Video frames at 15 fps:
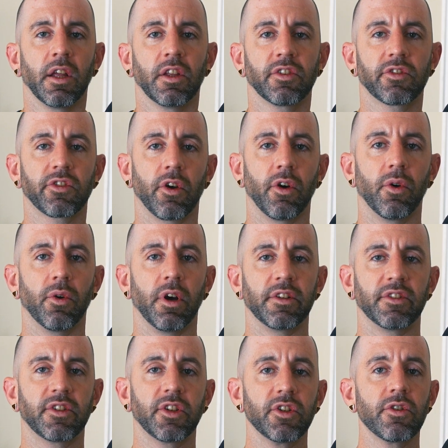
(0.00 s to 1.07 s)
So
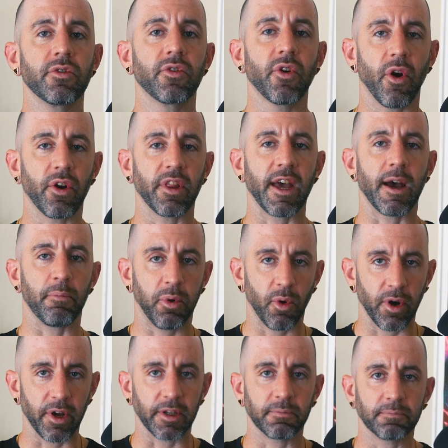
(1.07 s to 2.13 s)
until you grow to that
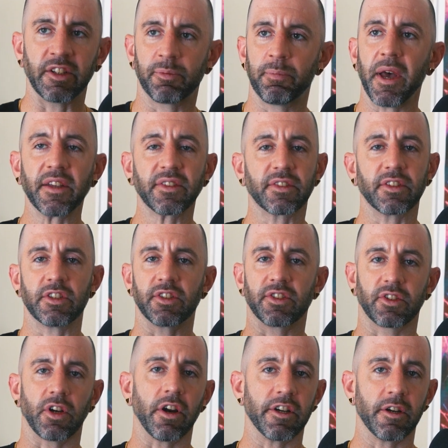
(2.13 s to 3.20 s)
point, it's best to just
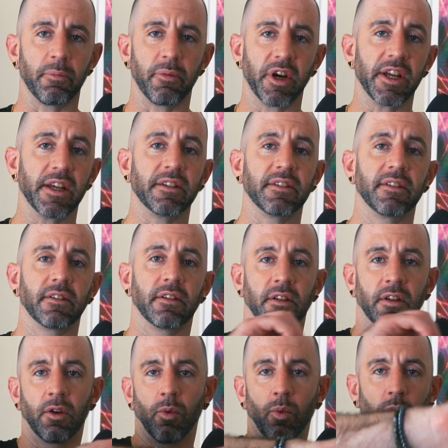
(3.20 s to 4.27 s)
start your brand,
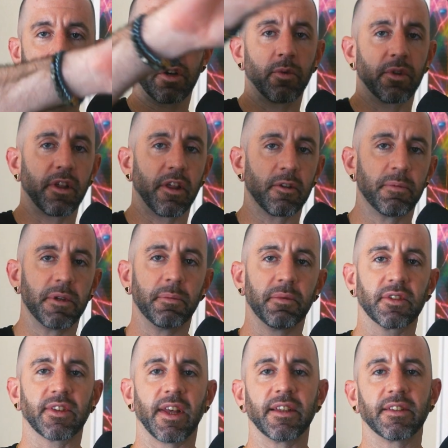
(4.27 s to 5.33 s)
work with other
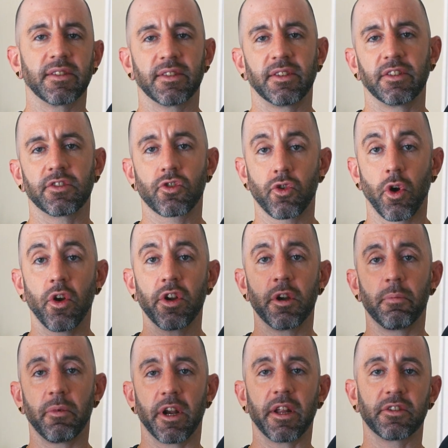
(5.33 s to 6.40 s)
people's licenses, grow your
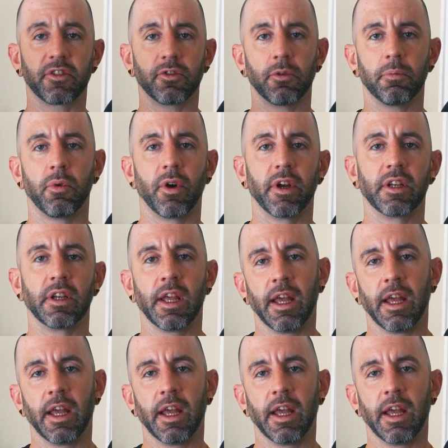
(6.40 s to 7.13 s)
brand to a point,